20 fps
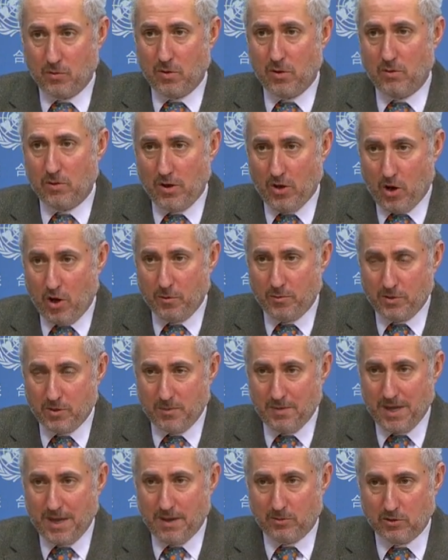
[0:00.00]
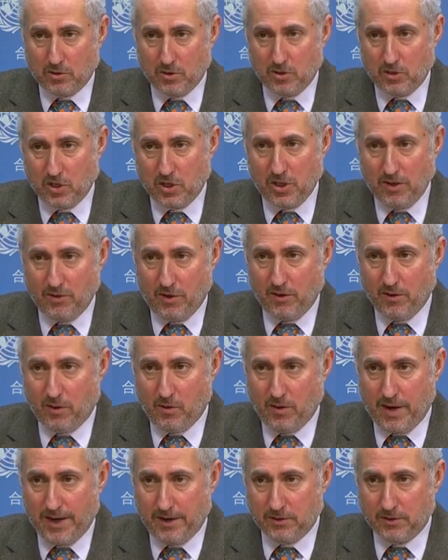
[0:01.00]
what we hope to be able to achieve on
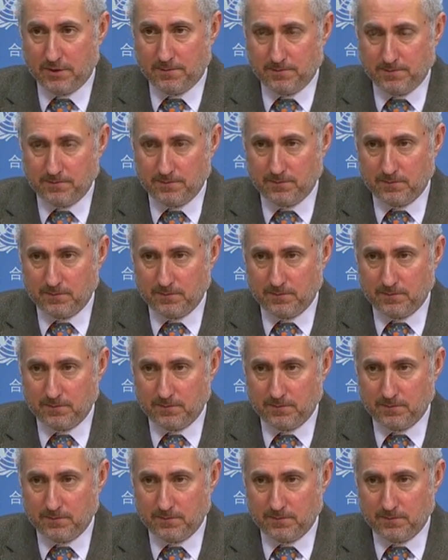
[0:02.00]
the ground.